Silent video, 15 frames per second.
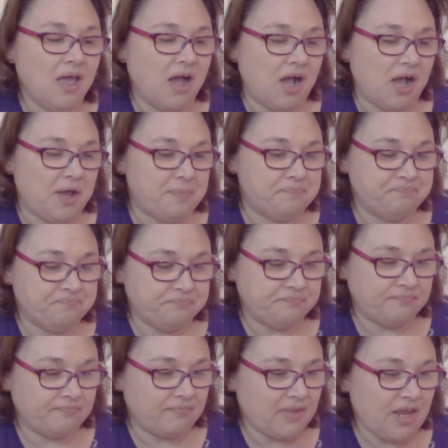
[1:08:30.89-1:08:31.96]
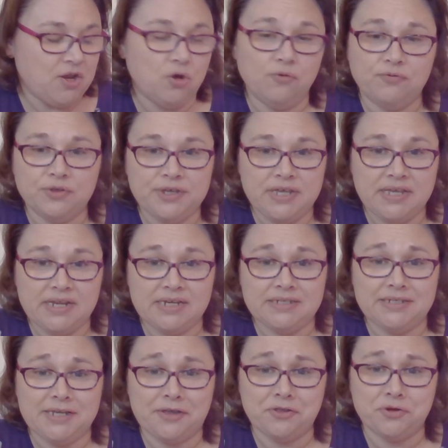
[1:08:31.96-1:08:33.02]
And hopefully getting
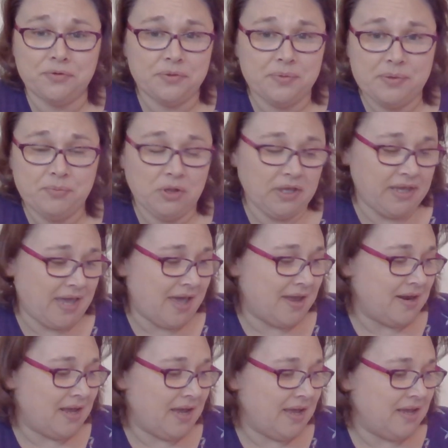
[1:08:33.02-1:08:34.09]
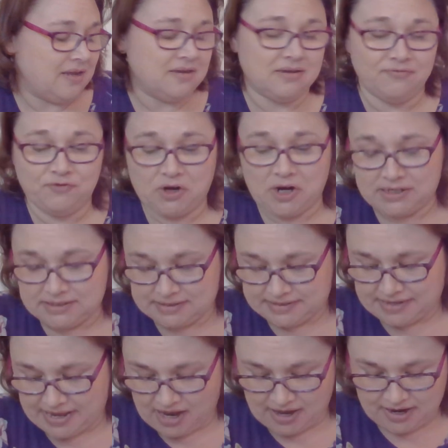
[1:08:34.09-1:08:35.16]
together with people again. I forgot to
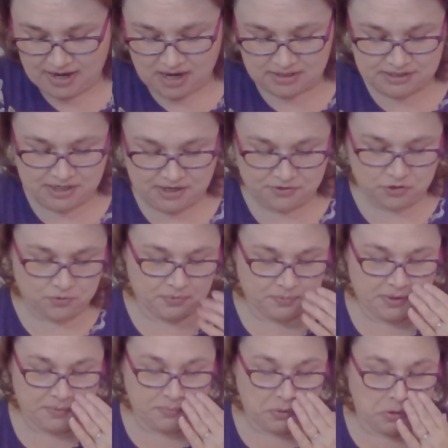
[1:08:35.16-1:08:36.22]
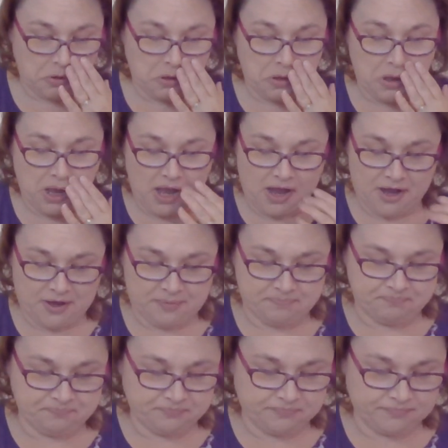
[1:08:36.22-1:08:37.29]
say I got together with people, and